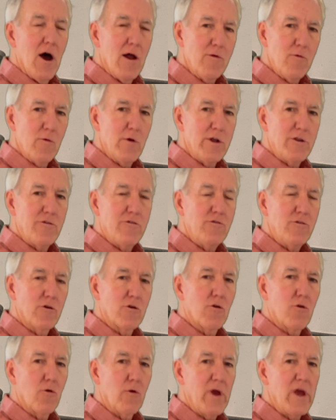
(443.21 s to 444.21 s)
on which
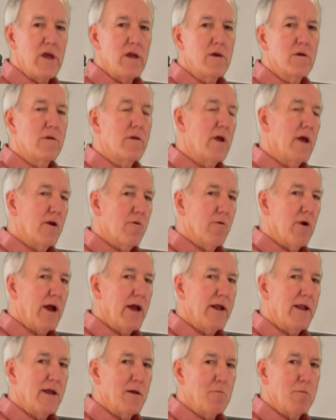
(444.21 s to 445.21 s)
you create your dead
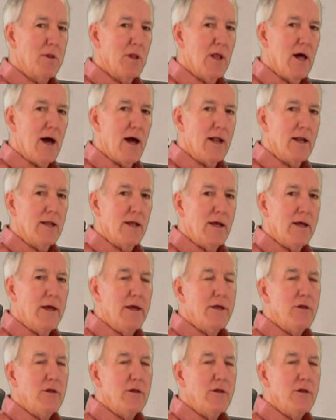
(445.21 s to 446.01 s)
reckoning plot,